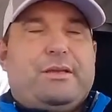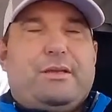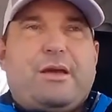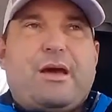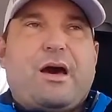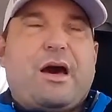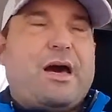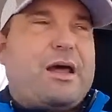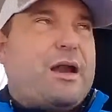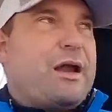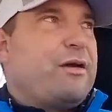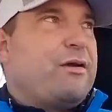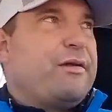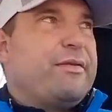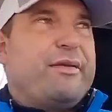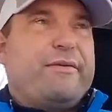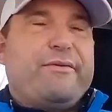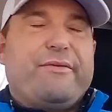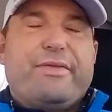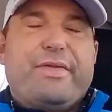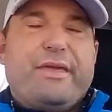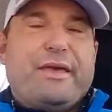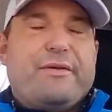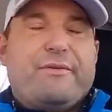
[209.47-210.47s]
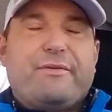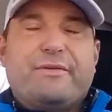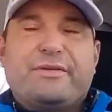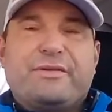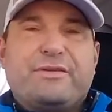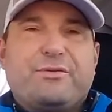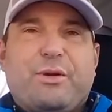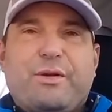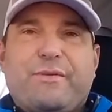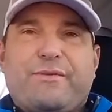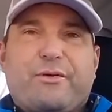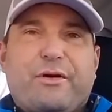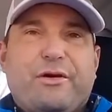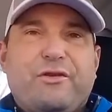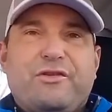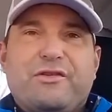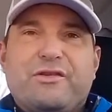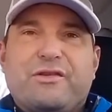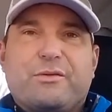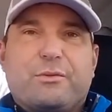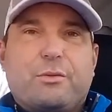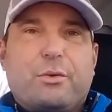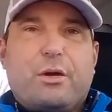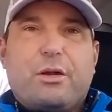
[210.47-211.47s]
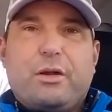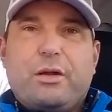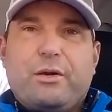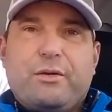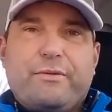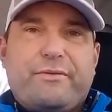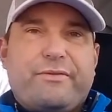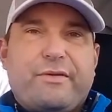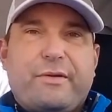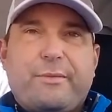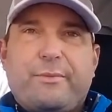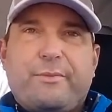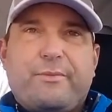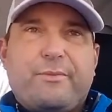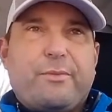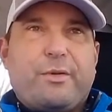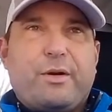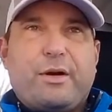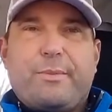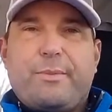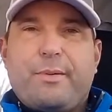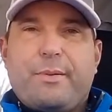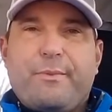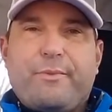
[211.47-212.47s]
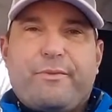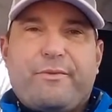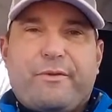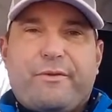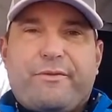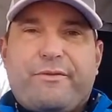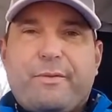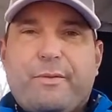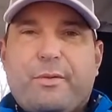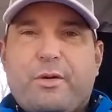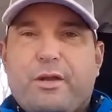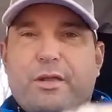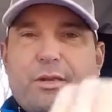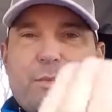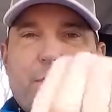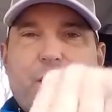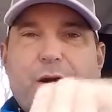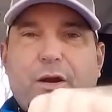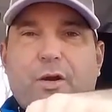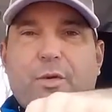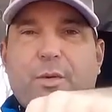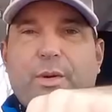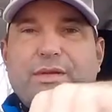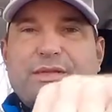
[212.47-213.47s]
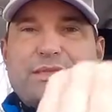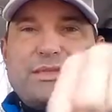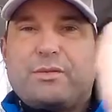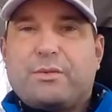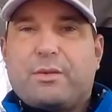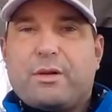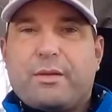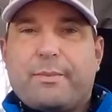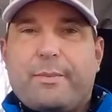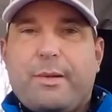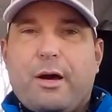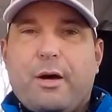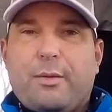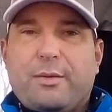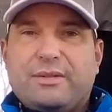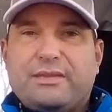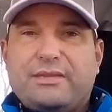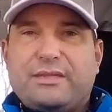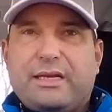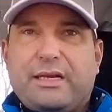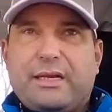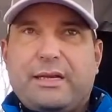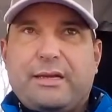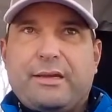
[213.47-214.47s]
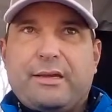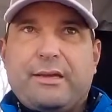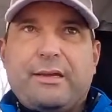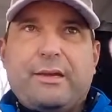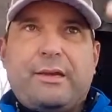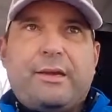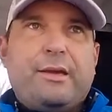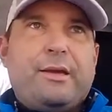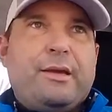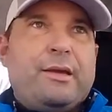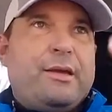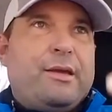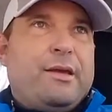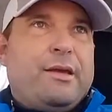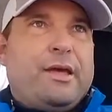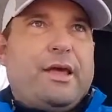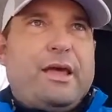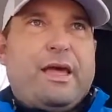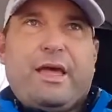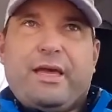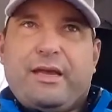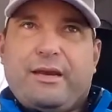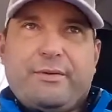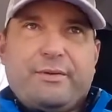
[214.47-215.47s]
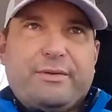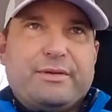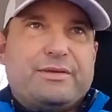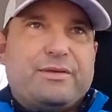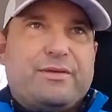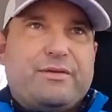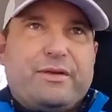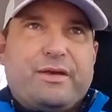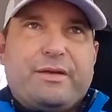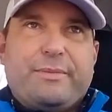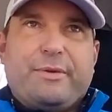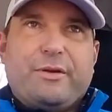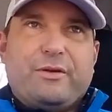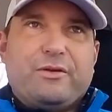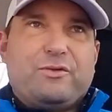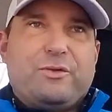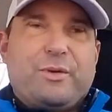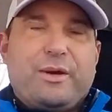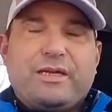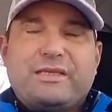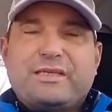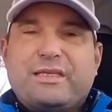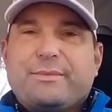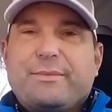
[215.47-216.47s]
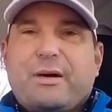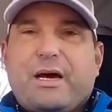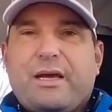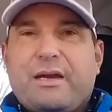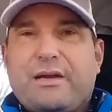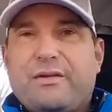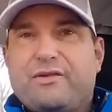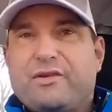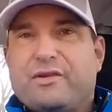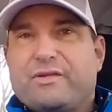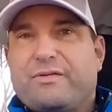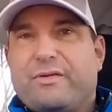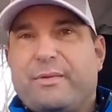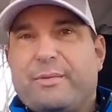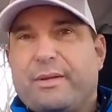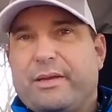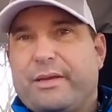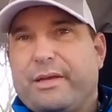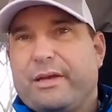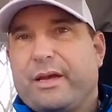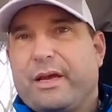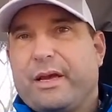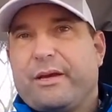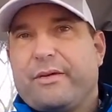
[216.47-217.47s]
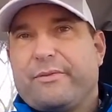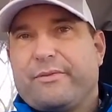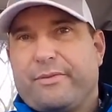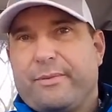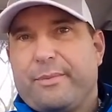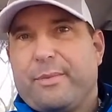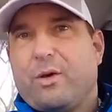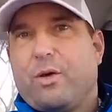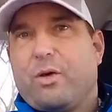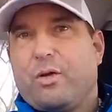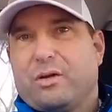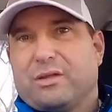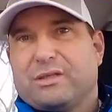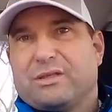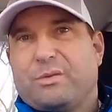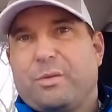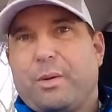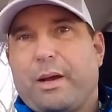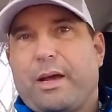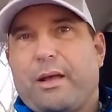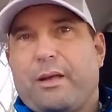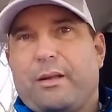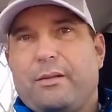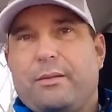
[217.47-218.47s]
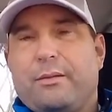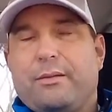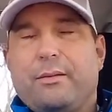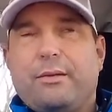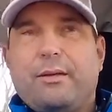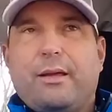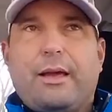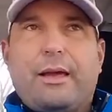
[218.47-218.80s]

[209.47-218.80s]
God, I don't even think it was 24 inches of rollout from where the mark was to where the ball was sitting, and it was only about 20 some odd inches from the hole as well.